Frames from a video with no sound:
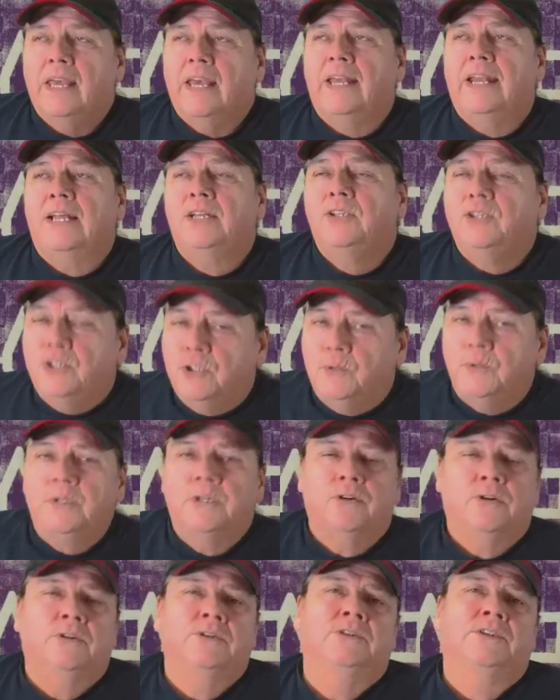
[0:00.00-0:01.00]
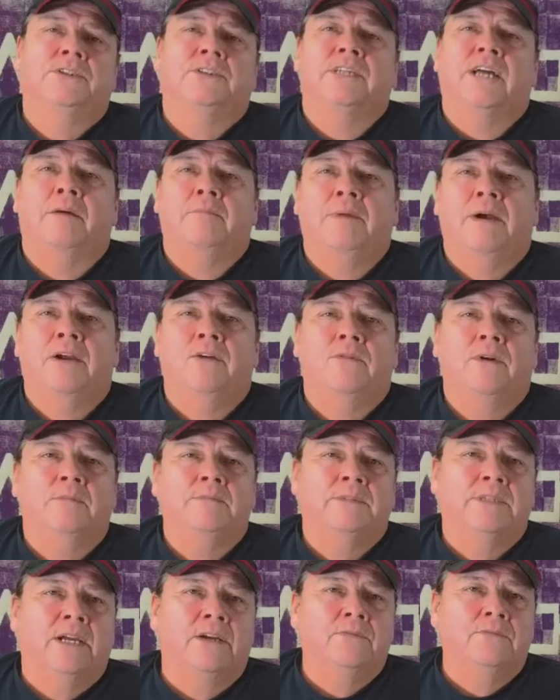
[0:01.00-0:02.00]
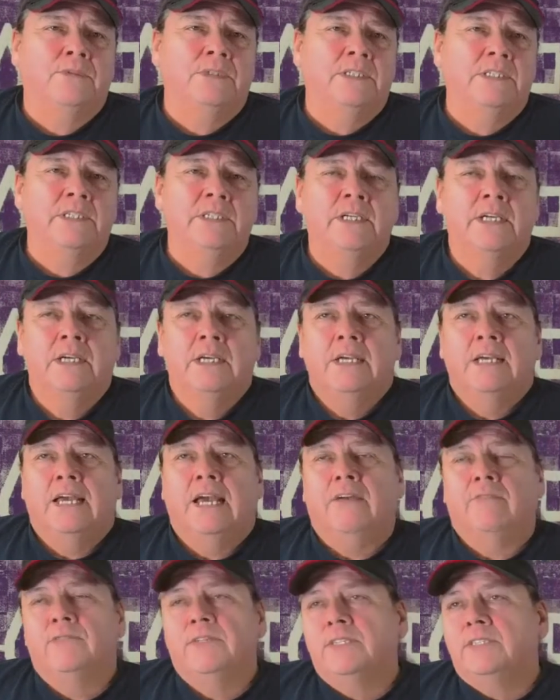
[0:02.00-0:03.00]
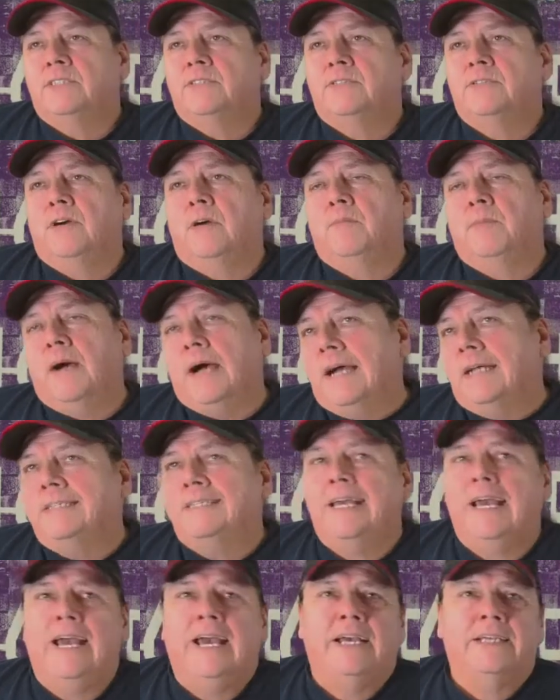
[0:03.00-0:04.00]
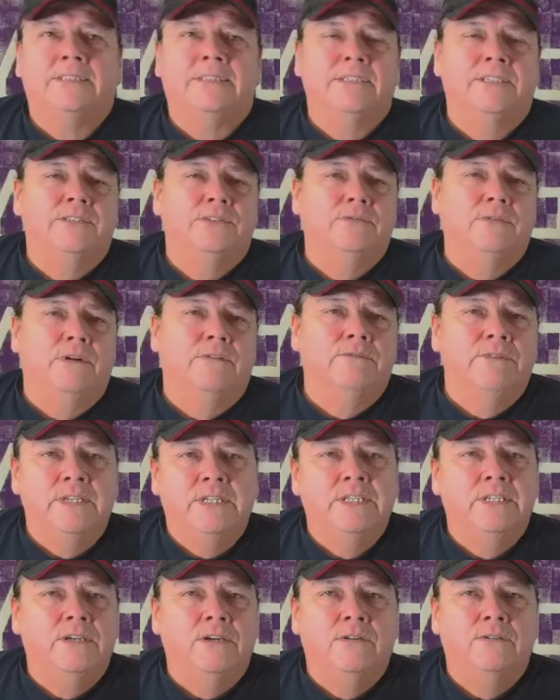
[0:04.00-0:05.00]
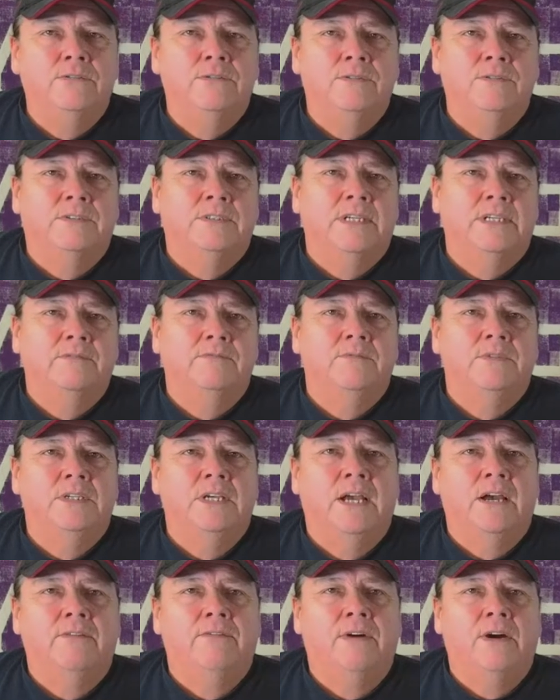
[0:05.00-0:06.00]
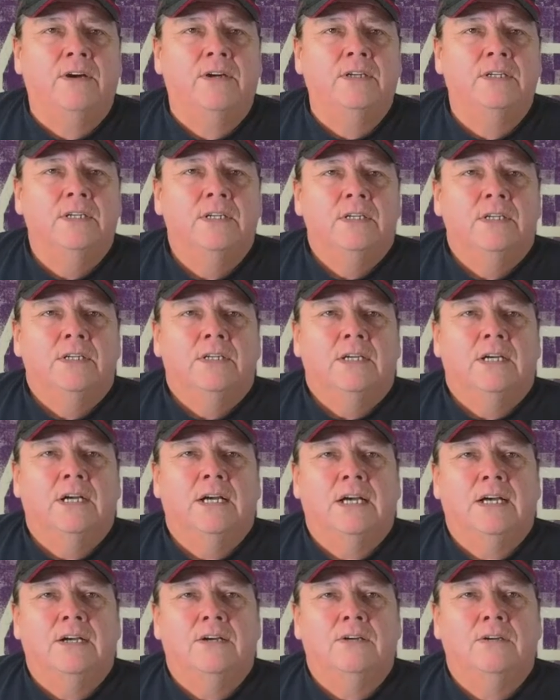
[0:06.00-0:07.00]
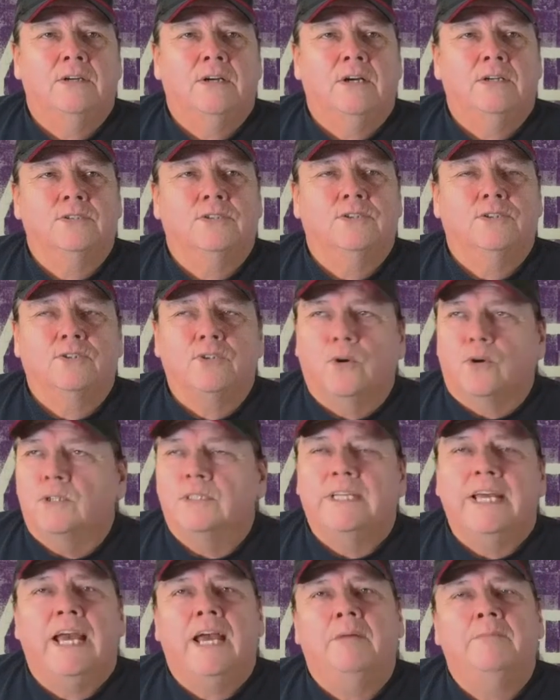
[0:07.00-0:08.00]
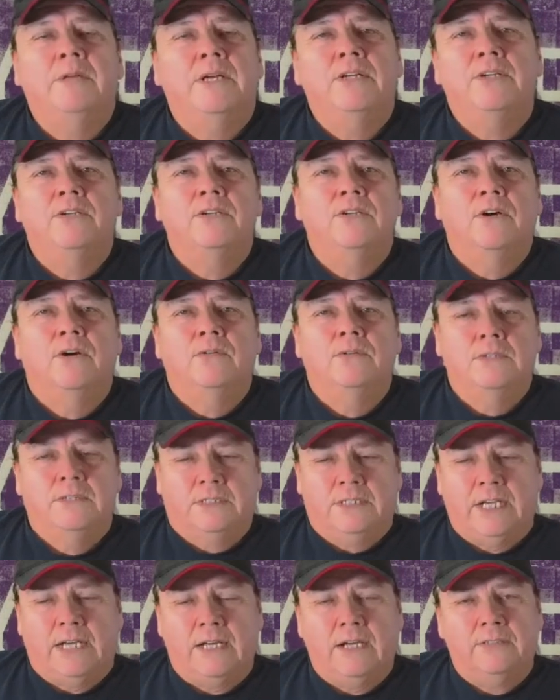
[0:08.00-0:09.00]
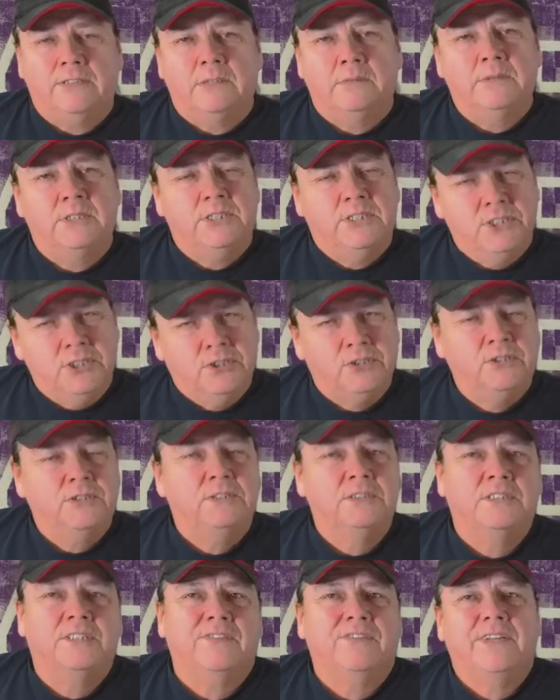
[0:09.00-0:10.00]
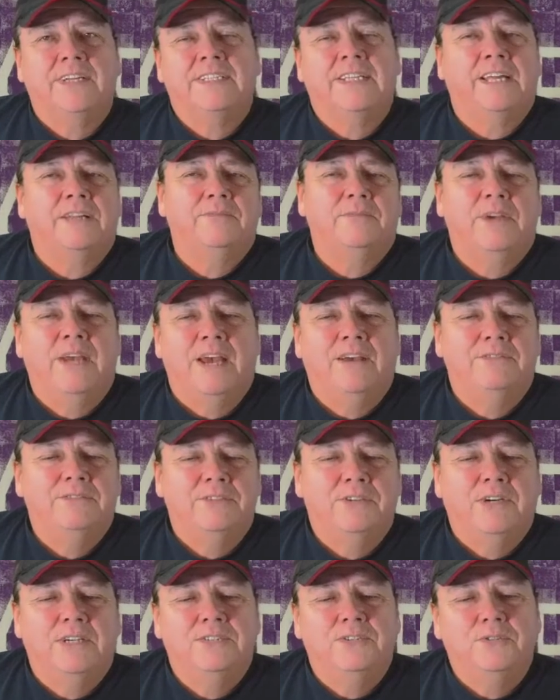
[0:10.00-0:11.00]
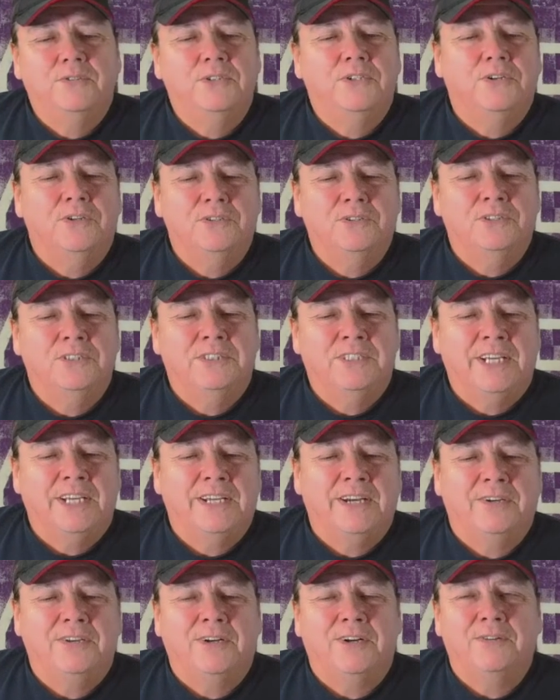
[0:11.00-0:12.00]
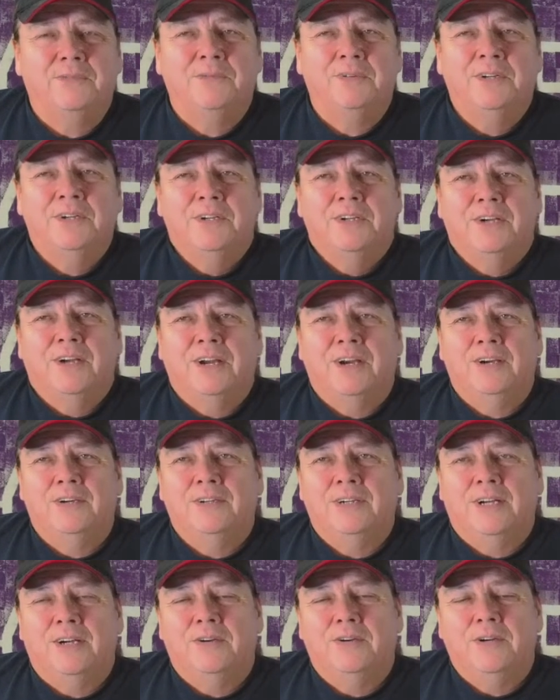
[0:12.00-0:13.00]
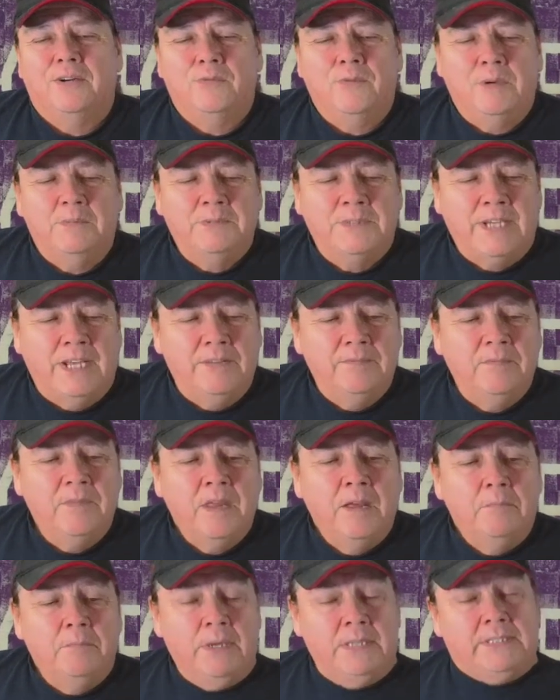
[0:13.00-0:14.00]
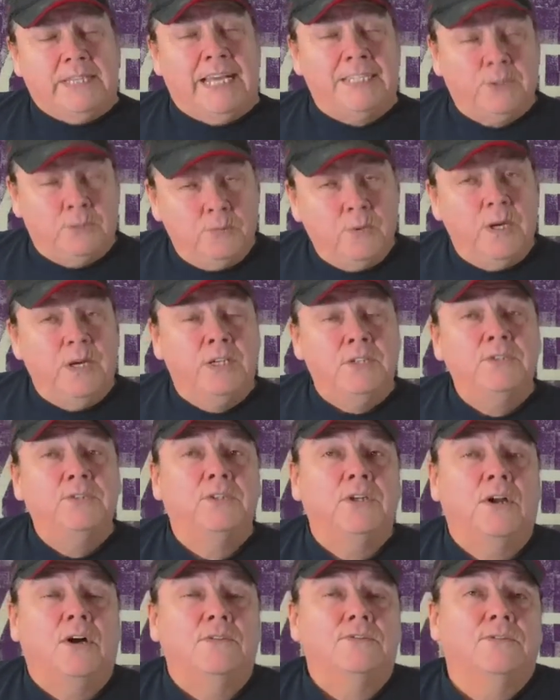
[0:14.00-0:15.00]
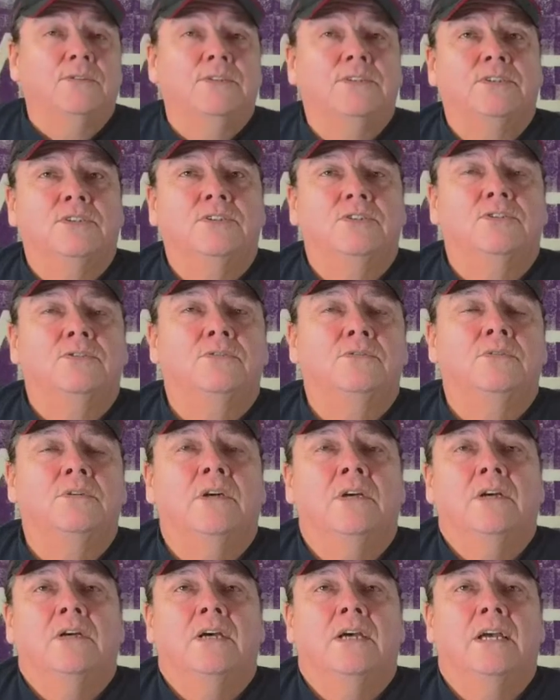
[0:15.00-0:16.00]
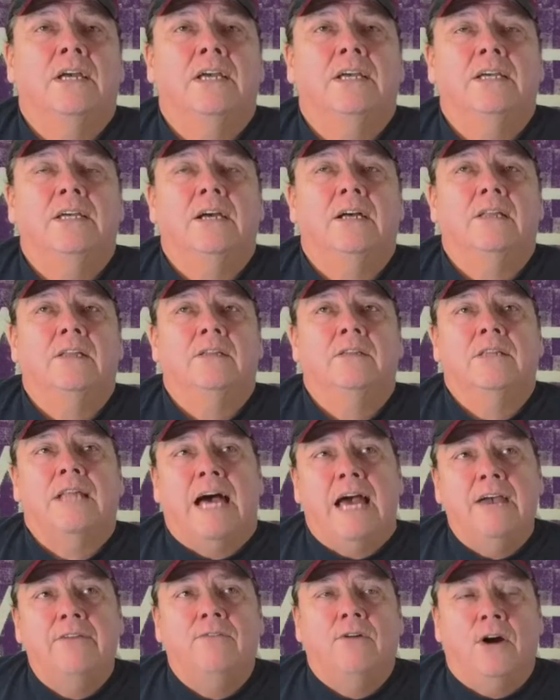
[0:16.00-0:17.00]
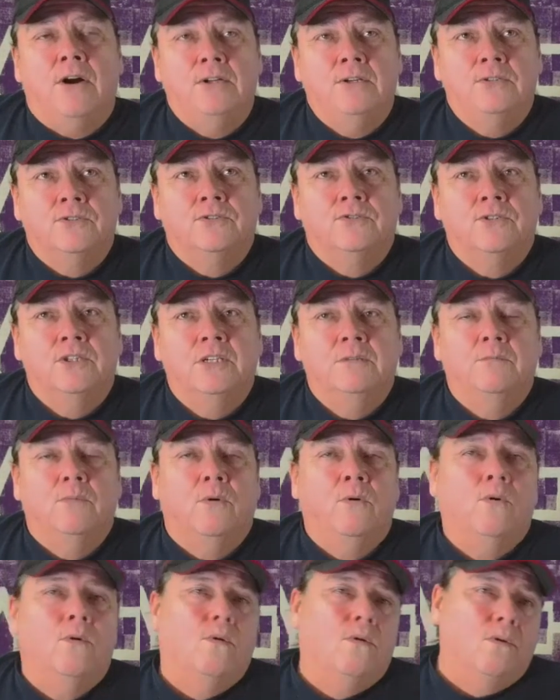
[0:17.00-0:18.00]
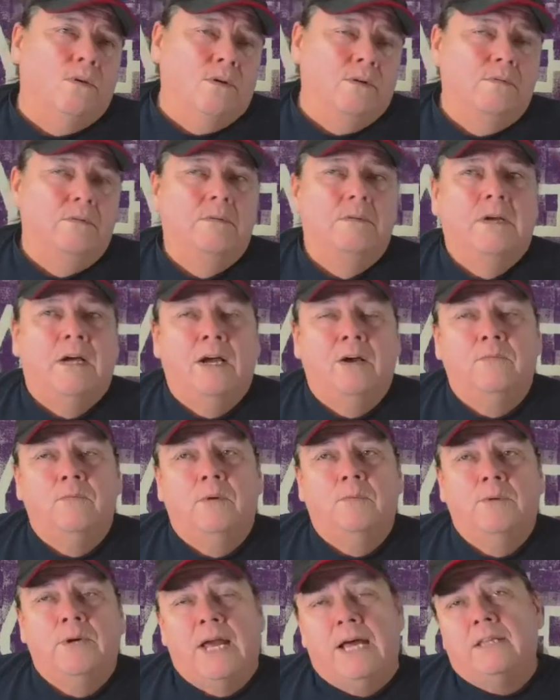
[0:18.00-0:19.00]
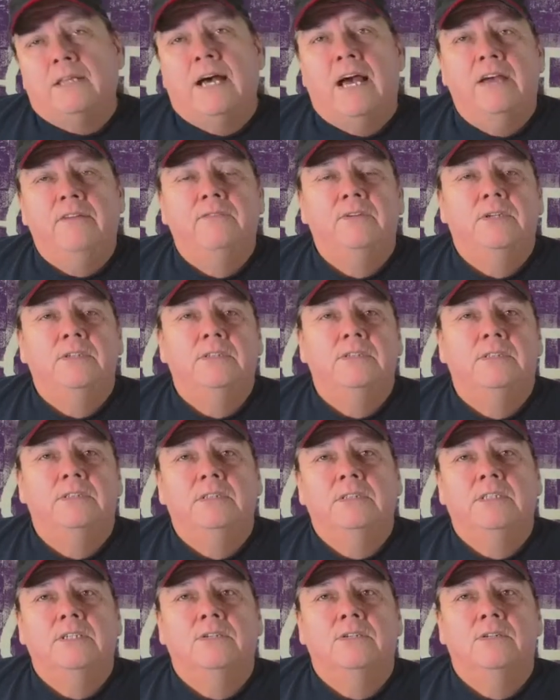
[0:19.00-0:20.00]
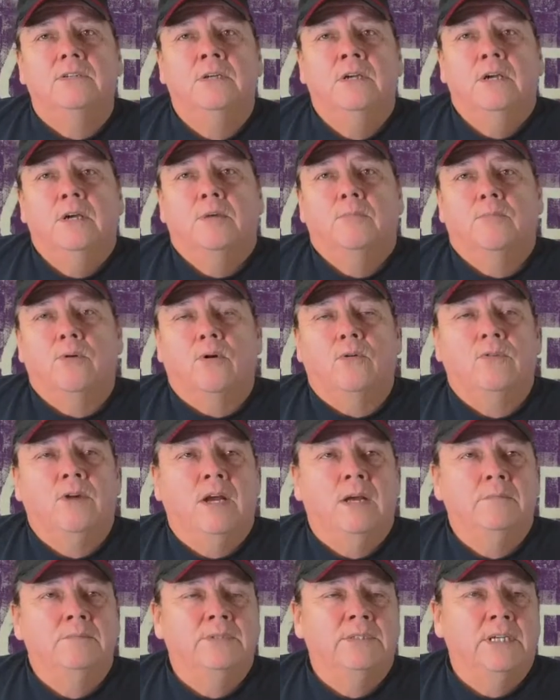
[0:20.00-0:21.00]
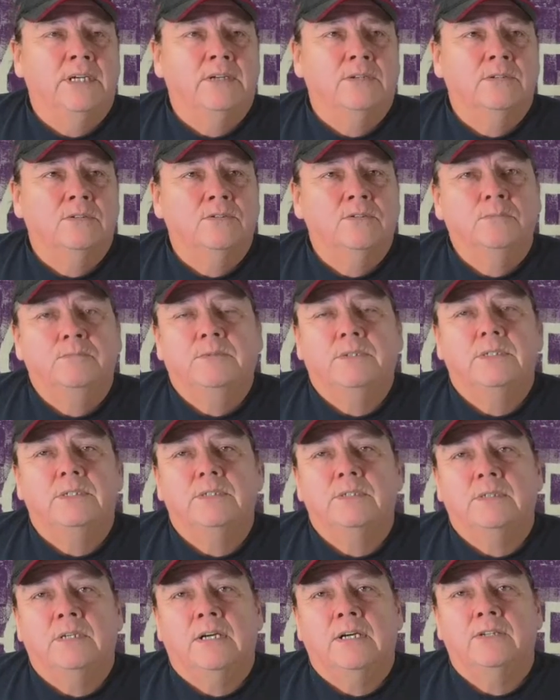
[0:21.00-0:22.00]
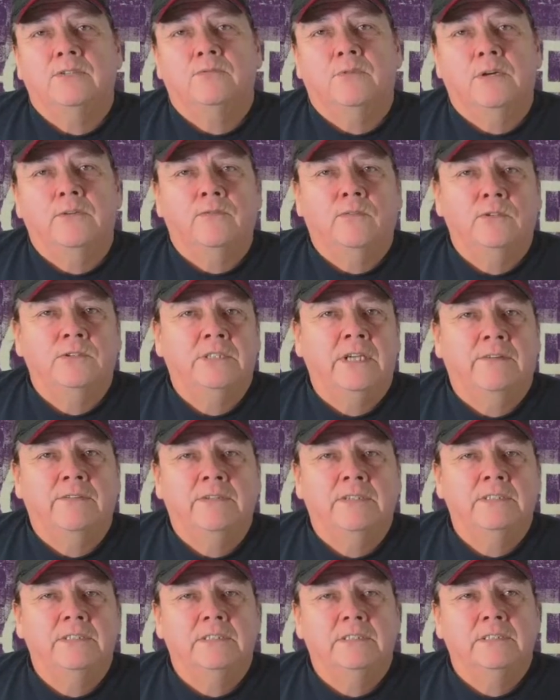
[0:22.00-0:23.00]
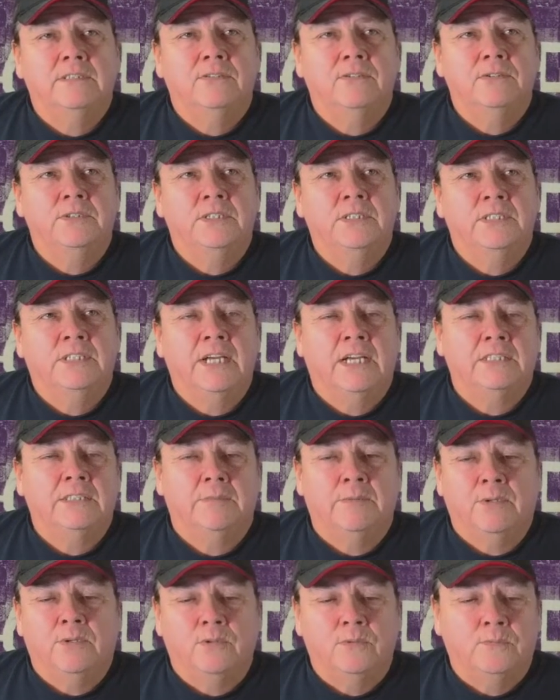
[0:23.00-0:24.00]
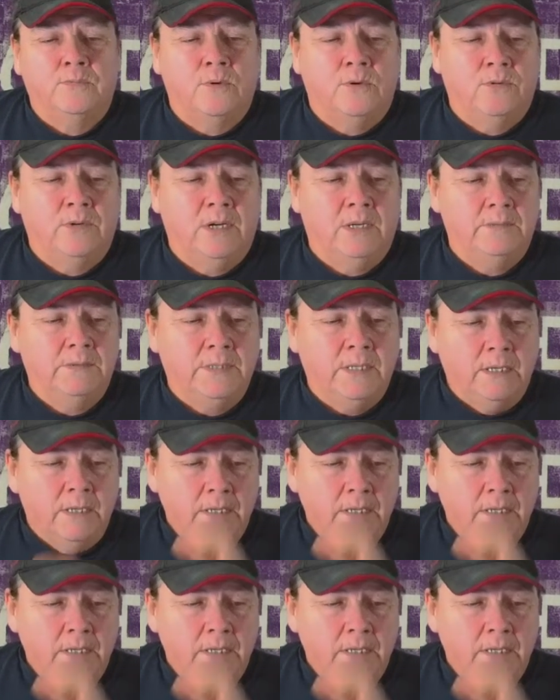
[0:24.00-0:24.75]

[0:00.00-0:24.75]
And I do encourage you to stop by our website. We have links to our podcasts and to our videos, and we have our uh, our store tab that you can go and check out some of the t-shirts and stuff like that, that we have. So I do encourage you to check out our our, uh, our website. But that's where you can also listen to a live audio stream, or uh, when we're not live, you can hear programs that are looped 24/7, uh, so you can catch up on old programs.